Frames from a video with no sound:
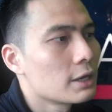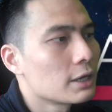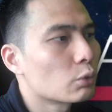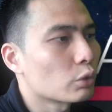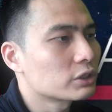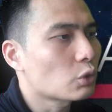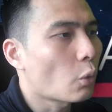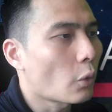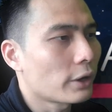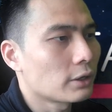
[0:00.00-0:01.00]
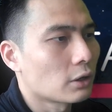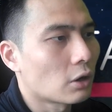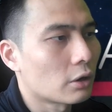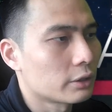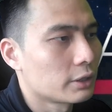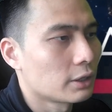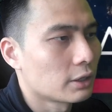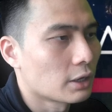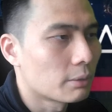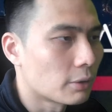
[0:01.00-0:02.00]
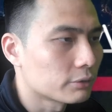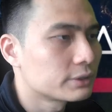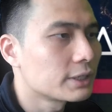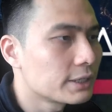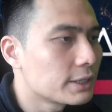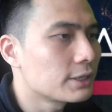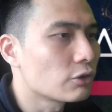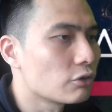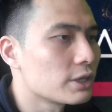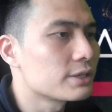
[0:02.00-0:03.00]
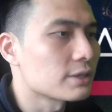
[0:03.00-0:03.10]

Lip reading: It was quite a hot day, about 30 degrees